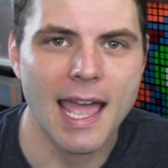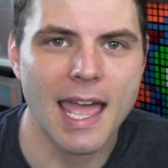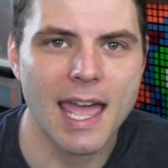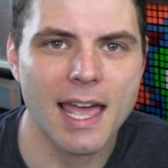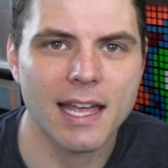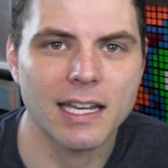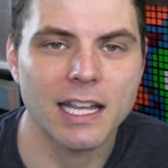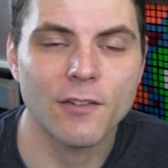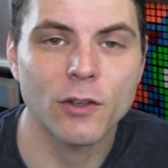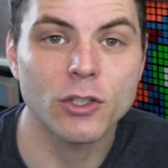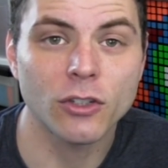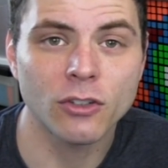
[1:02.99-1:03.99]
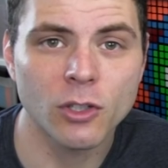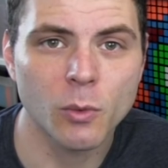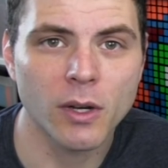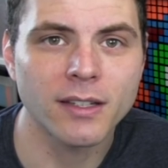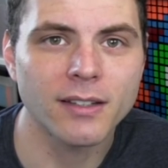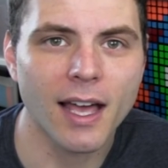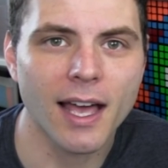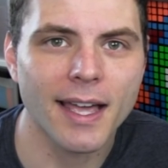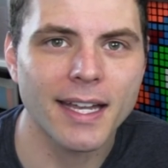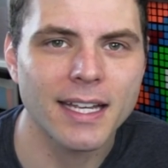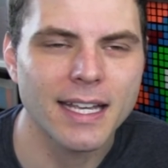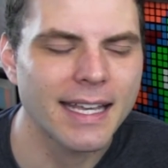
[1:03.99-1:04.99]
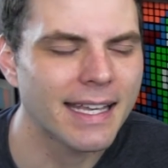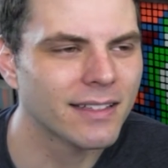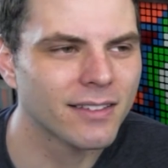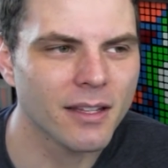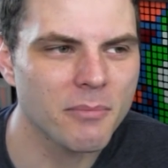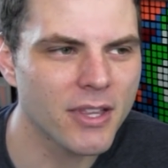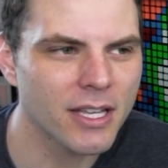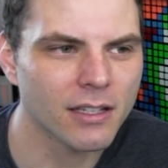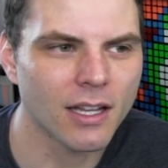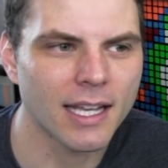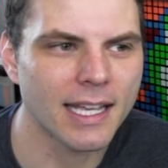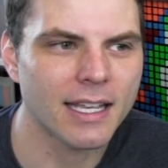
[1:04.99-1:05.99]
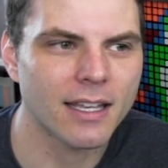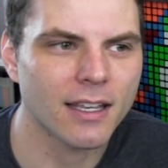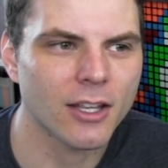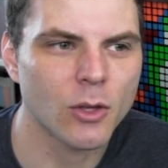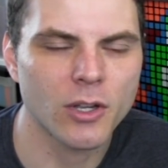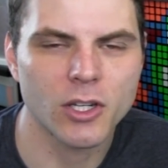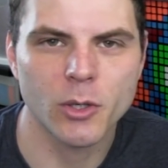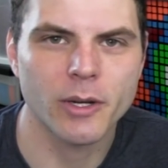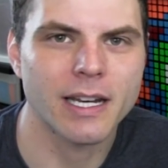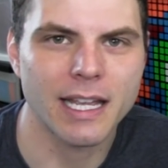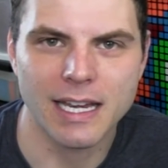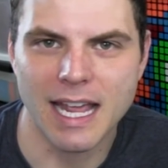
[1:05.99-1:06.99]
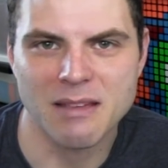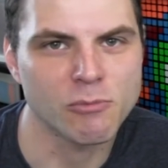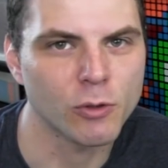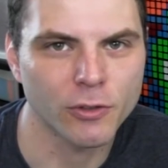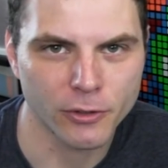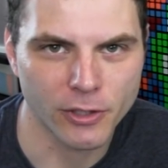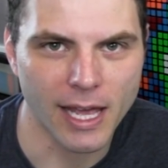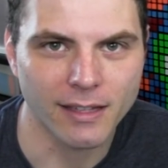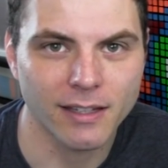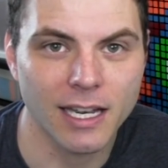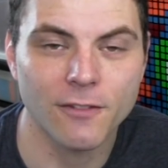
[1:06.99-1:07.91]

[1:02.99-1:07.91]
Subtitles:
And if you do one side, it's something like you can do it in 8 moves or less.